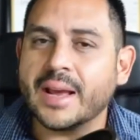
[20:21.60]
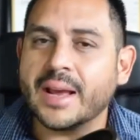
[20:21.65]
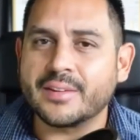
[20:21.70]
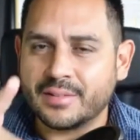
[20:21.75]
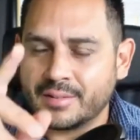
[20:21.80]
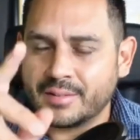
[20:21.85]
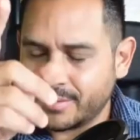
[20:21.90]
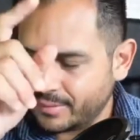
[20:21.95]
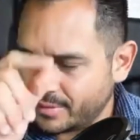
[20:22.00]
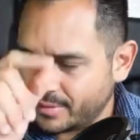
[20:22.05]

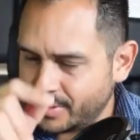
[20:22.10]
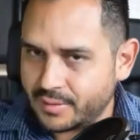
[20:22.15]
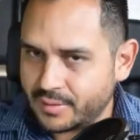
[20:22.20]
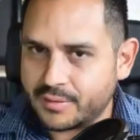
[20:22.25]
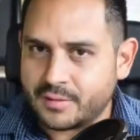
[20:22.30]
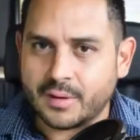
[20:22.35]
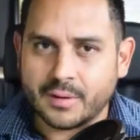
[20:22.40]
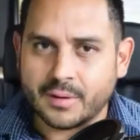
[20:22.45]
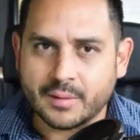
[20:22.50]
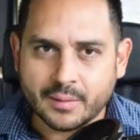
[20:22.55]
Yes,
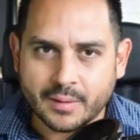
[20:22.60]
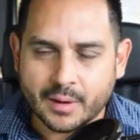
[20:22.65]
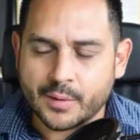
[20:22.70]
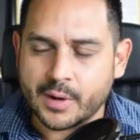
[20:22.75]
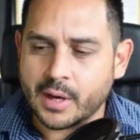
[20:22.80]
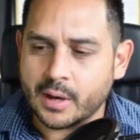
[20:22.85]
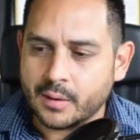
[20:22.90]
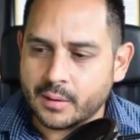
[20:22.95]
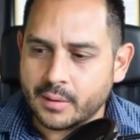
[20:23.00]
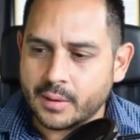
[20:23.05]
TNC. There
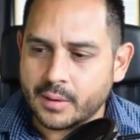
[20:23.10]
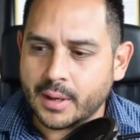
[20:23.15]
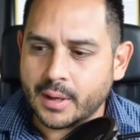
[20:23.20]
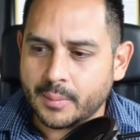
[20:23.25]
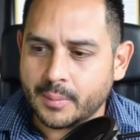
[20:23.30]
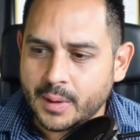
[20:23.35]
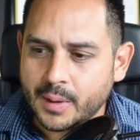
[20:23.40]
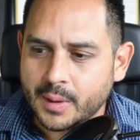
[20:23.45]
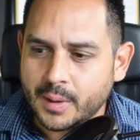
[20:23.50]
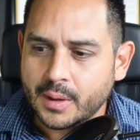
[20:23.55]
we go.
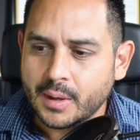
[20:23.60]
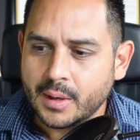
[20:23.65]
Yep.